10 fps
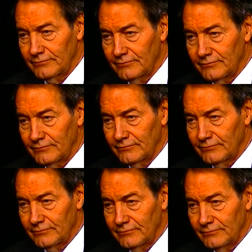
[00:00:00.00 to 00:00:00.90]

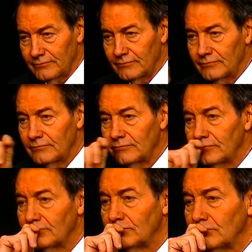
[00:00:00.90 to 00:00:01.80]

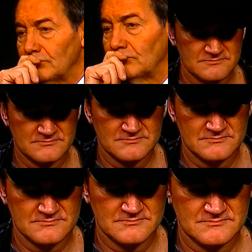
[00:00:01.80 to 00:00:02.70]

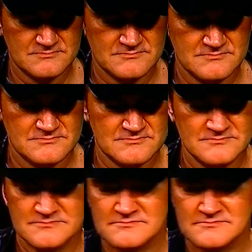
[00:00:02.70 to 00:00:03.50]
Nobody speaks.